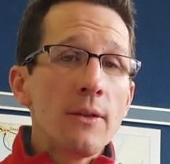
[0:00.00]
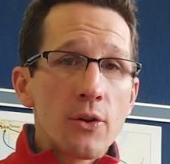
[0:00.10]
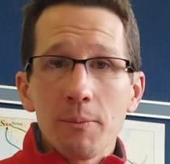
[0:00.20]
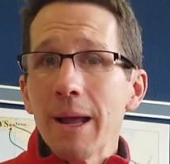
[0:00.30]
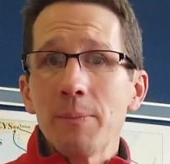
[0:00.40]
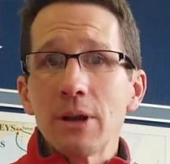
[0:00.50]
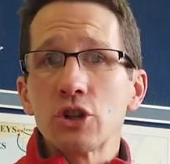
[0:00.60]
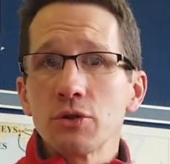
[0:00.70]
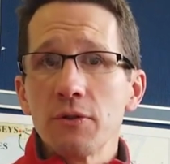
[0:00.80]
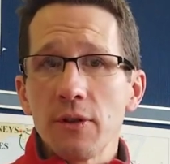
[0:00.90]
there might be a
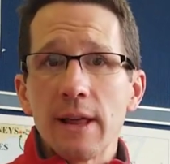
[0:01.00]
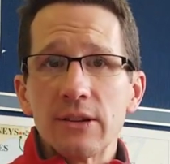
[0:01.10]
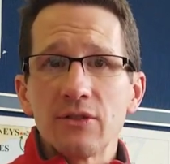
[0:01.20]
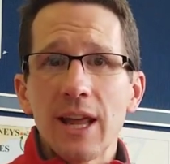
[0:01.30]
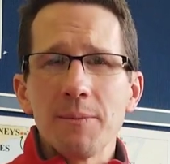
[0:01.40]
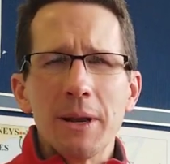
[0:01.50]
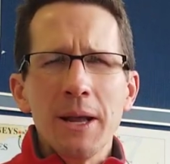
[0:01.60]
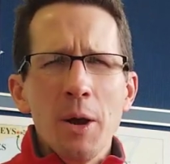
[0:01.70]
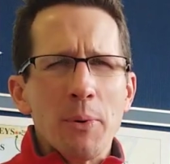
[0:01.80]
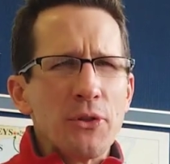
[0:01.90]
truth in that statement,
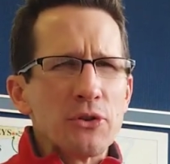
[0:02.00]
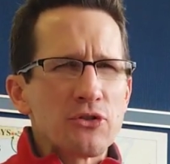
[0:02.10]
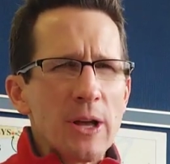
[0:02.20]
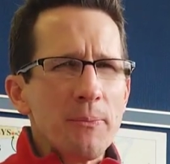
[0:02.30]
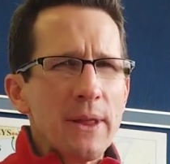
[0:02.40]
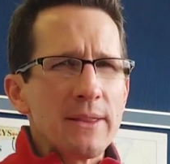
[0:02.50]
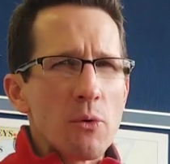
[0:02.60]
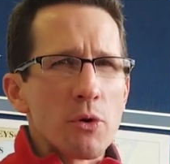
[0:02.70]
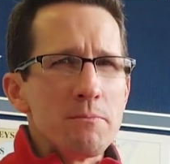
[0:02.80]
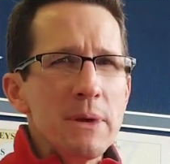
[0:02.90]
but there's something that
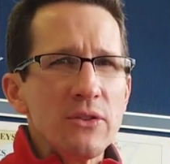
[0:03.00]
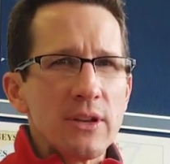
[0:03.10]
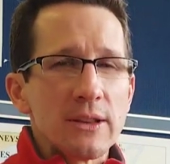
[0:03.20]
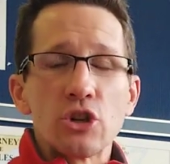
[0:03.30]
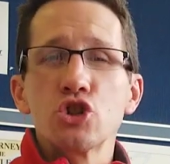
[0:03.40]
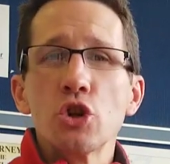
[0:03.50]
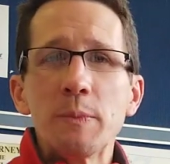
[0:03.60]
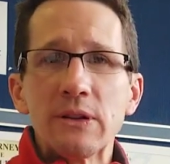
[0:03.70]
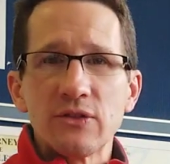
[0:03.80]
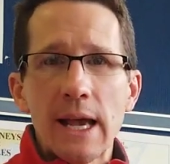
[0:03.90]
we're missing that should
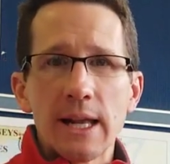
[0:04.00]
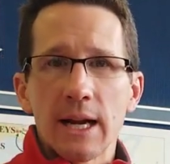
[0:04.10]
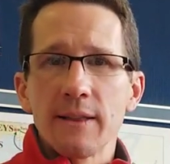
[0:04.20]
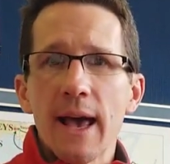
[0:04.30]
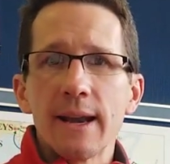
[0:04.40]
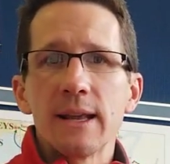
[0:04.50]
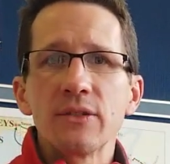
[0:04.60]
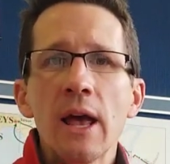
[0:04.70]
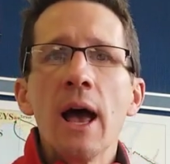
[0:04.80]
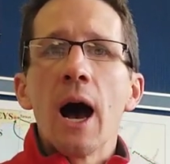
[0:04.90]
be stated, and that
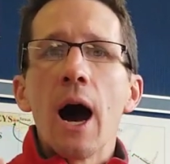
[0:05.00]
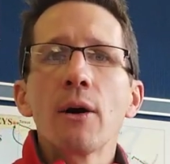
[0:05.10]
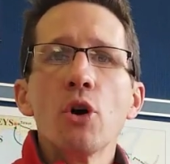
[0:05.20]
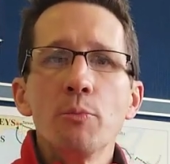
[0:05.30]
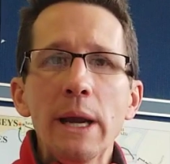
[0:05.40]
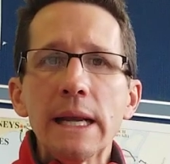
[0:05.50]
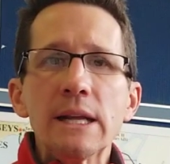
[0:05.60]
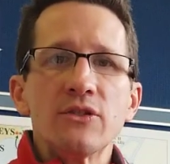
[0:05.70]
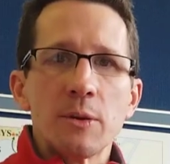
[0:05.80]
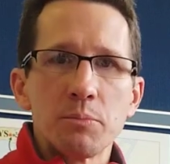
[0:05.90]
is our
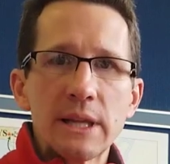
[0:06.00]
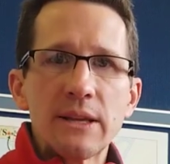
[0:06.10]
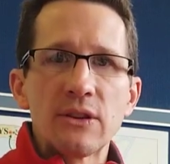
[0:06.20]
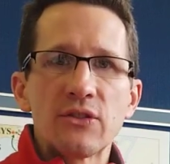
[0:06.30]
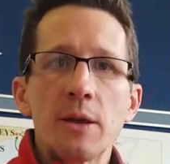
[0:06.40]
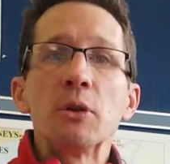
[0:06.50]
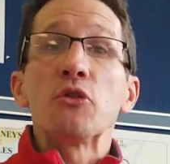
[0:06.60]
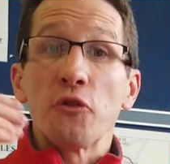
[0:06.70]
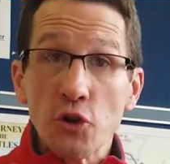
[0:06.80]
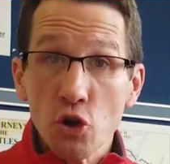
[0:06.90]
obedience that pleases Him is
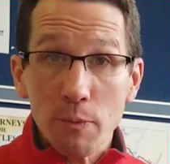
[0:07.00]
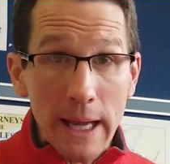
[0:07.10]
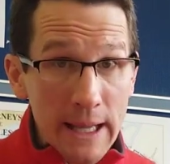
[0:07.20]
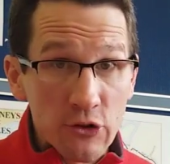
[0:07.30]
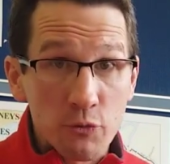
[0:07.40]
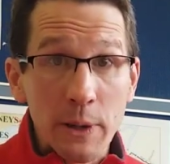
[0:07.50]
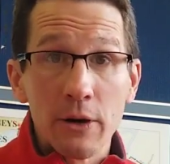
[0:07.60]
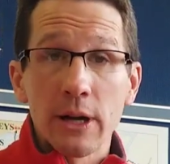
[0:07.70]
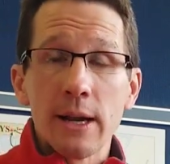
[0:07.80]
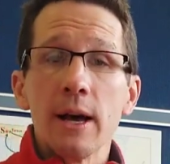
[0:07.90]
fueled by His
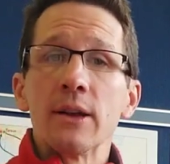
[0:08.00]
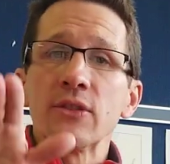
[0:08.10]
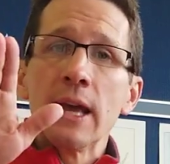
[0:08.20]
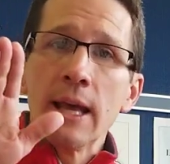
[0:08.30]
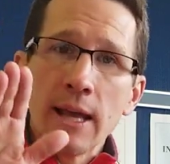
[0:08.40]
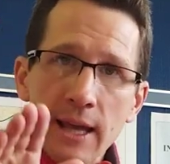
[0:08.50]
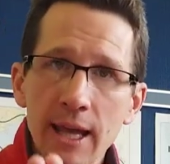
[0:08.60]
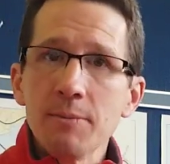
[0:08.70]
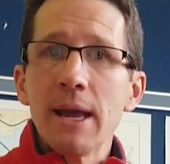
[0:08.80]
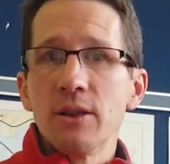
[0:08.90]
Spirit in us.
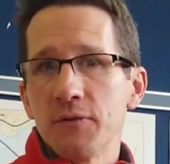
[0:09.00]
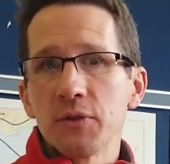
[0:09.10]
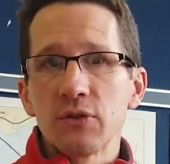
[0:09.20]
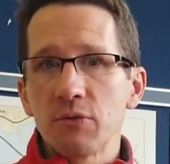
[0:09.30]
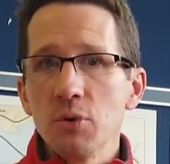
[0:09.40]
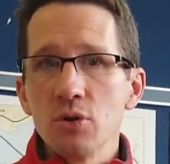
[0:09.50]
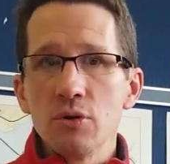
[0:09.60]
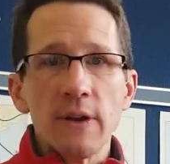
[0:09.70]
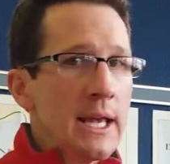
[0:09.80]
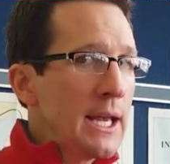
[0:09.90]
He made the first
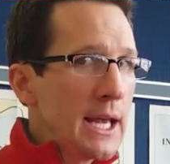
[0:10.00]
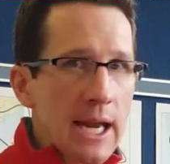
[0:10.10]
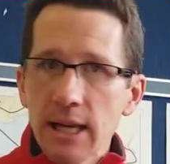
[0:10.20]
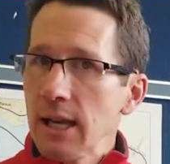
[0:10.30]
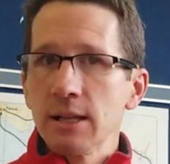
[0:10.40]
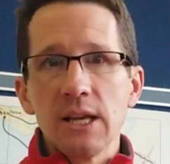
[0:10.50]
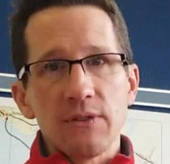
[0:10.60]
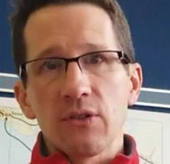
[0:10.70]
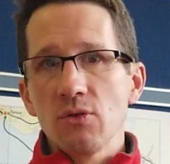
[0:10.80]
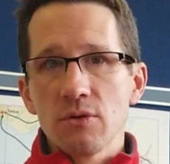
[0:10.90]
move. He didn't leave
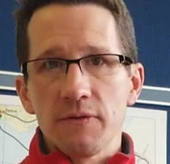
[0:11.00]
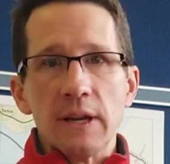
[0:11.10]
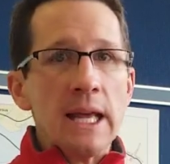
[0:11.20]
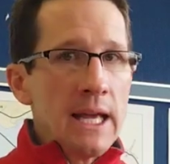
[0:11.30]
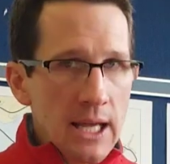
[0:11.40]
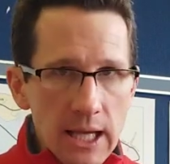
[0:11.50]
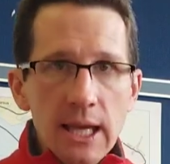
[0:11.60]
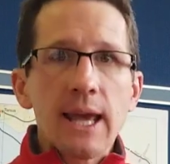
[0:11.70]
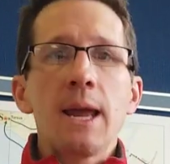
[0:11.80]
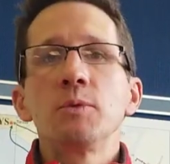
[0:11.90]
us orphaned. He
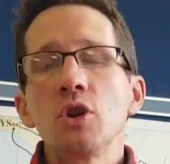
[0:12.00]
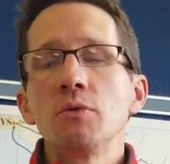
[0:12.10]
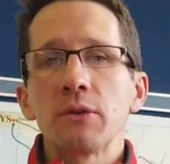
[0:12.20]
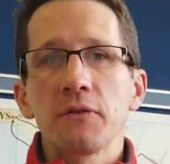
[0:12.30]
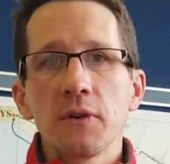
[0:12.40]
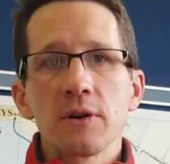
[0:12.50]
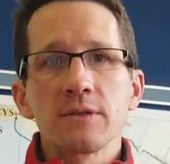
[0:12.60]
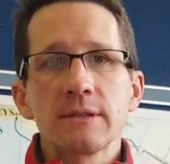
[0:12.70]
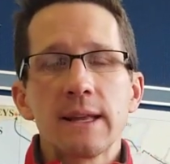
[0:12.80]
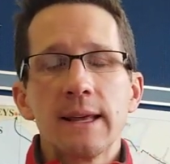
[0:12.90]
came to us
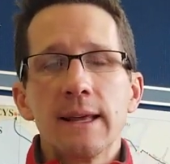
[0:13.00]
first.